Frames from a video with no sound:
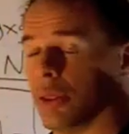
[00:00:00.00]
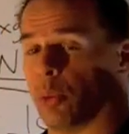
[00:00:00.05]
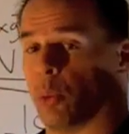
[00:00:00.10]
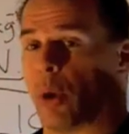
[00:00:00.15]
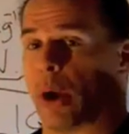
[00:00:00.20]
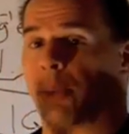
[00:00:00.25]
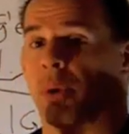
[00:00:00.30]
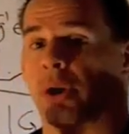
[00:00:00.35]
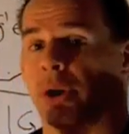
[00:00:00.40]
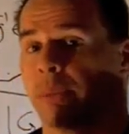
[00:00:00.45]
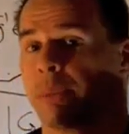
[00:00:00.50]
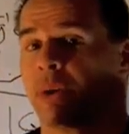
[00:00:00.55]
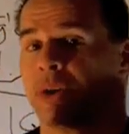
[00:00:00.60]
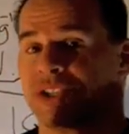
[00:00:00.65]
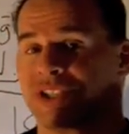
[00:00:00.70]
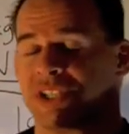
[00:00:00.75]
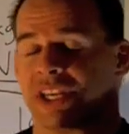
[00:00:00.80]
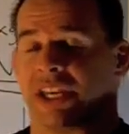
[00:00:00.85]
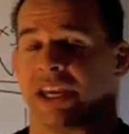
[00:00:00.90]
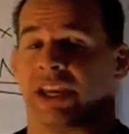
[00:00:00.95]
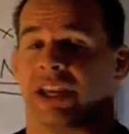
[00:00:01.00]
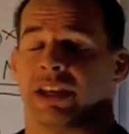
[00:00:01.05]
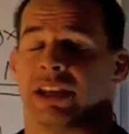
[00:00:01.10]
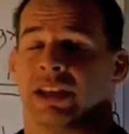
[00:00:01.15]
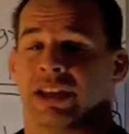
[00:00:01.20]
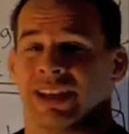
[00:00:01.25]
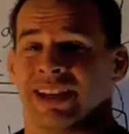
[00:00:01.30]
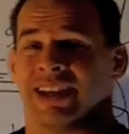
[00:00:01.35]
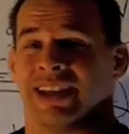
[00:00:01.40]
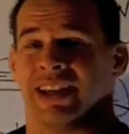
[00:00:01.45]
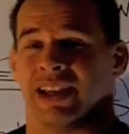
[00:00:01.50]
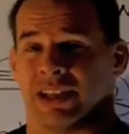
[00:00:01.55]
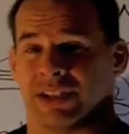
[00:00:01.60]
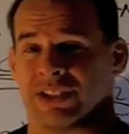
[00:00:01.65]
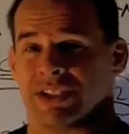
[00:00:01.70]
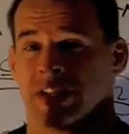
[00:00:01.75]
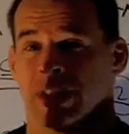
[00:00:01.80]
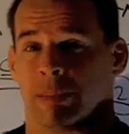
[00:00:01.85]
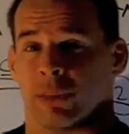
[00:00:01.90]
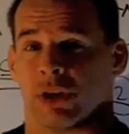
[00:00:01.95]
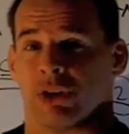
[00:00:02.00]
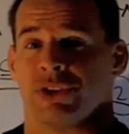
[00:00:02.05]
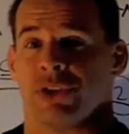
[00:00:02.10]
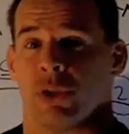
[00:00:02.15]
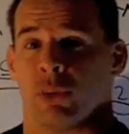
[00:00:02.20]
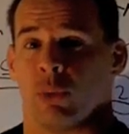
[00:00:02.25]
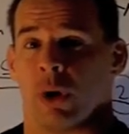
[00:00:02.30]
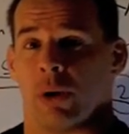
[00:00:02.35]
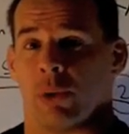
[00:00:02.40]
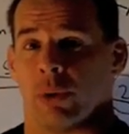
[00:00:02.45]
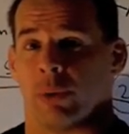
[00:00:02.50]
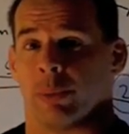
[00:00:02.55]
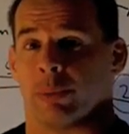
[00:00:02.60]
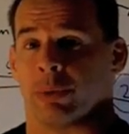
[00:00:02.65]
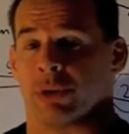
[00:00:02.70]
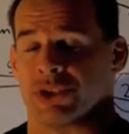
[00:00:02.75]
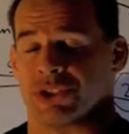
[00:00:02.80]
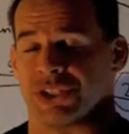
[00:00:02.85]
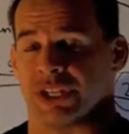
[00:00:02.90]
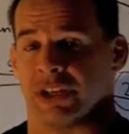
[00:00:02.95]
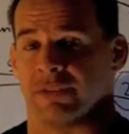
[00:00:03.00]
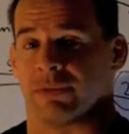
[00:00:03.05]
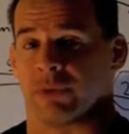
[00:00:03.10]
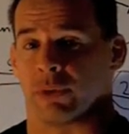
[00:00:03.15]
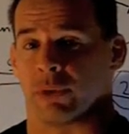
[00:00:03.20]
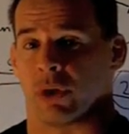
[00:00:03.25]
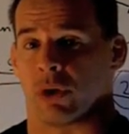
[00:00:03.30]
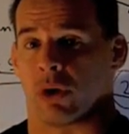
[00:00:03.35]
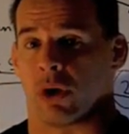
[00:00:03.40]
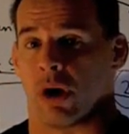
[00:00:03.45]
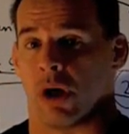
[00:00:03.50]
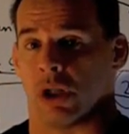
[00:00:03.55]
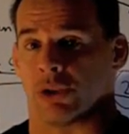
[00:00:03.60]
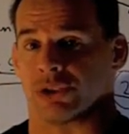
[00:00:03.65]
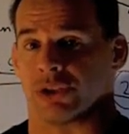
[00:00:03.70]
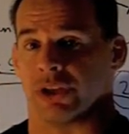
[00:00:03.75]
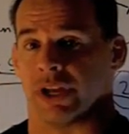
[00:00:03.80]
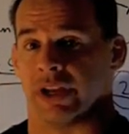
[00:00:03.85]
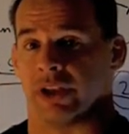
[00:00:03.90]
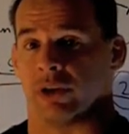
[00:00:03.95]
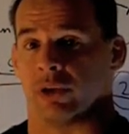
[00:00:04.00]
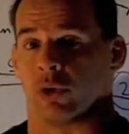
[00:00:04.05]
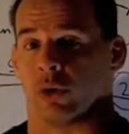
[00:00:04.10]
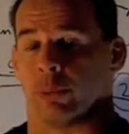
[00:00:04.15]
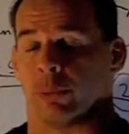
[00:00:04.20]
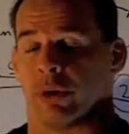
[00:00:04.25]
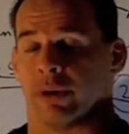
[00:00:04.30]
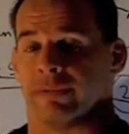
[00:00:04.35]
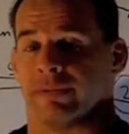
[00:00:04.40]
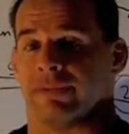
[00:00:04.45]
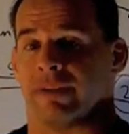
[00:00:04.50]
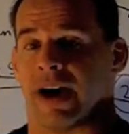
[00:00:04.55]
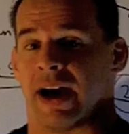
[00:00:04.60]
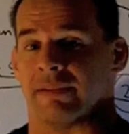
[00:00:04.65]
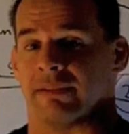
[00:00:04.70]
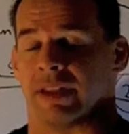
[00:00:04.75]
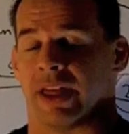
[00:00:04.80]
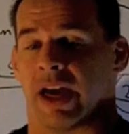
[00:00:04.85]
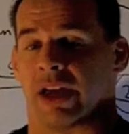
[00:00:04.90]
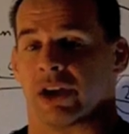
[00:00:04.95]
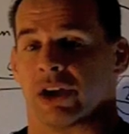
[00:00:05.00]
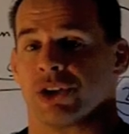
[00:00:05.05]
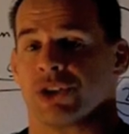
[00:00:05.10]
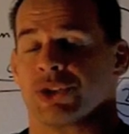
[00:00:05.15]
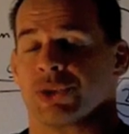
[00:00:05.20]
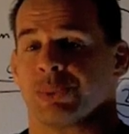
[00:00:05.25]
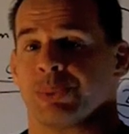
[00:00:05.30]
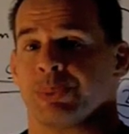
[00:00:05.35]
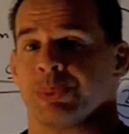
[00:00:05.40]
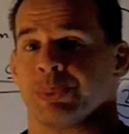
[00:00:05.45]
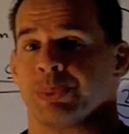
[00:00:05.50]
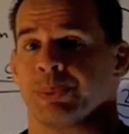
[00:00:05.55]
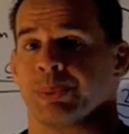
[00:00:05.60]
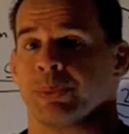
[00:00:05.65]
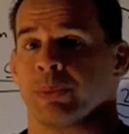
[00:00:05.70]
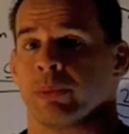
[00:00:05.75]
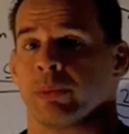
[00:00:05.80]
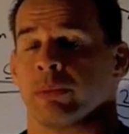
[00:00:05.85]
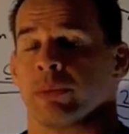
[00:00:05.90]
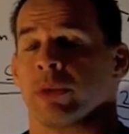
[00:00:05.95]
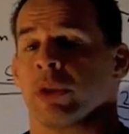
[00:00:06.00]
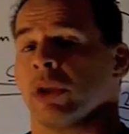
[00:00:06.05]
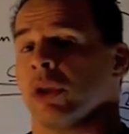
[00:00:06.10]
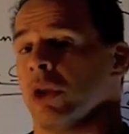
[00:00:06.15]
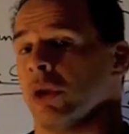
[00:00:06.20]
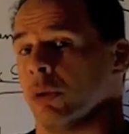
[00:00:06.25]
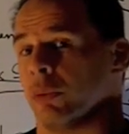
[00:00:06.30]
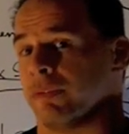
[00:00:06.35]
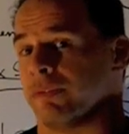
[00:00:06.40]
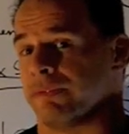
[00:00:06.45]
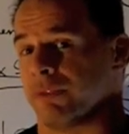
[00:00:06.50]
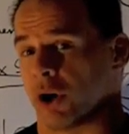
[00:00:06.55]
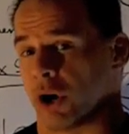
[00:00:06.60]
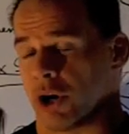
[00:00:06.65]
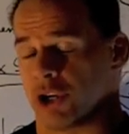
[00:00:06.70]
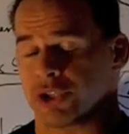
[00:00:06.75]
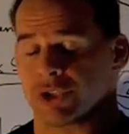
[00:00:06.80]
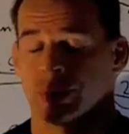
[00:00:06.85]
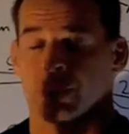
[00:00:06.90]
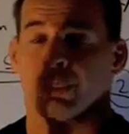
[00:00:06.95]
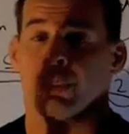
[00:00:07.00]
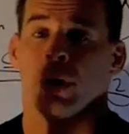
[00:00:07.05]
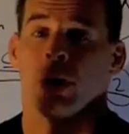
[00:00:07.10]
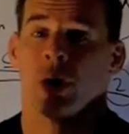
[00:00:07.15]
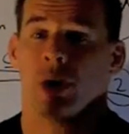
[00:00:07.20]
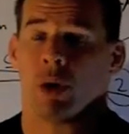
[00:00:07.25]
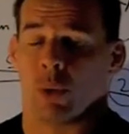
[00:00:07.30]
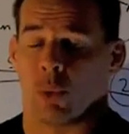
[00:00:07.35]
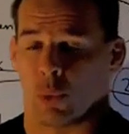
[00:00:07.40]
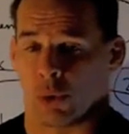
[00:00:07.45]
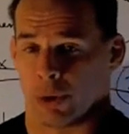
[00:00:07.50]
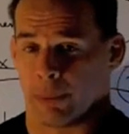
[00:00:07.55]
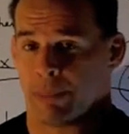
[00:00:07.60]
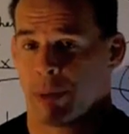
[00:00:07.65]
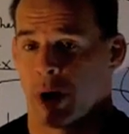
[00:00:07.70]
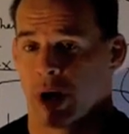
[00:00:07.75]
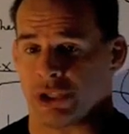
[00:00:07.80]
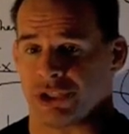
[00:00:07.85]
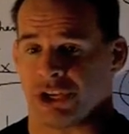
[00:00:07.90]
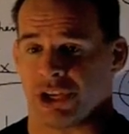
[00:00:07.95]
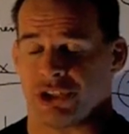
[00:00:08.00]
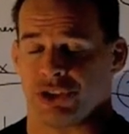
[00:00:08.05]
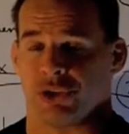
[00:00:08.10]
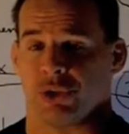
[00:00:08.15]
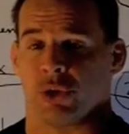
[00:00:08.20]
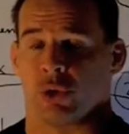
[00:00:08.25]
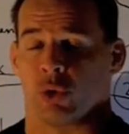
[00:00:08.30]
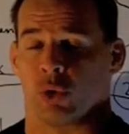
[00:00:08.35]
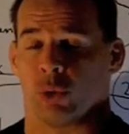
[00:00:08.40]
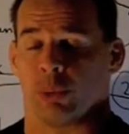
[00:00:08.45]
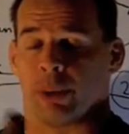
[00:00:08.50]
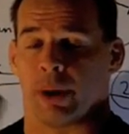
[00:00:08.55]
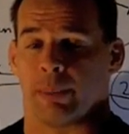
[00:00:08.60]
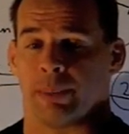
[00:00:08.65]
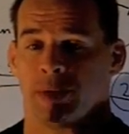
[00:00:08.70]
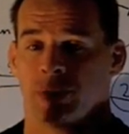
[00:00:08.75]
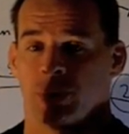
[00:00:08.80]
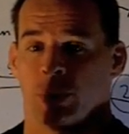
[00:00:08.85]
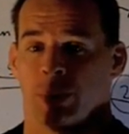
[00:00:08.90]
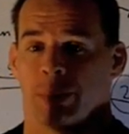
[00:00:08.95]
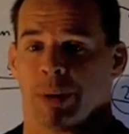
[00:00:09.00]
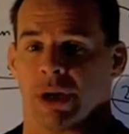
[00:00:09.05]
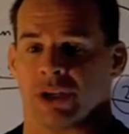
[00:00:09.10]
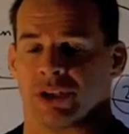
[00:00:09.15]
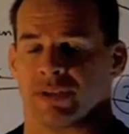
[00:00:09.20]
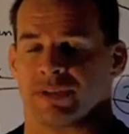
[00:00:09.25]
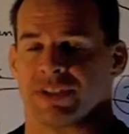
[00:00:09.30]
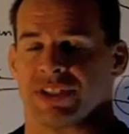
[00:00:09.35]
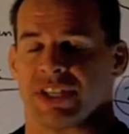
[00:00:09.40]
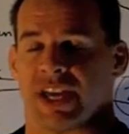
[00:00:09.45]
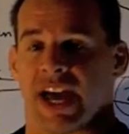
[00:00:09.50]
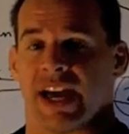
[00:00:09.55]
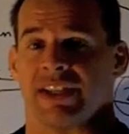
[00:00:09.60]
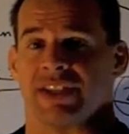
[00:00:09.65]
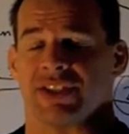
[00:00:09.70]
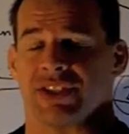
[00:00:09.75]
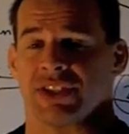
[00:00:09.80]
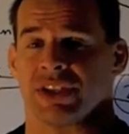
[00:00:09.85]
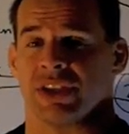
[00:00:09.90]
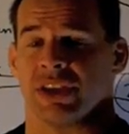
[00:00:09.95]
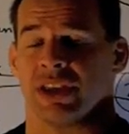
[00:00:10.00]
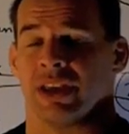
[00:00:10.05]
The way we're going to proceed is similar to the way we would proceed for the alternating group on five letters. First, we're going to partition the group up into a bunch of sets.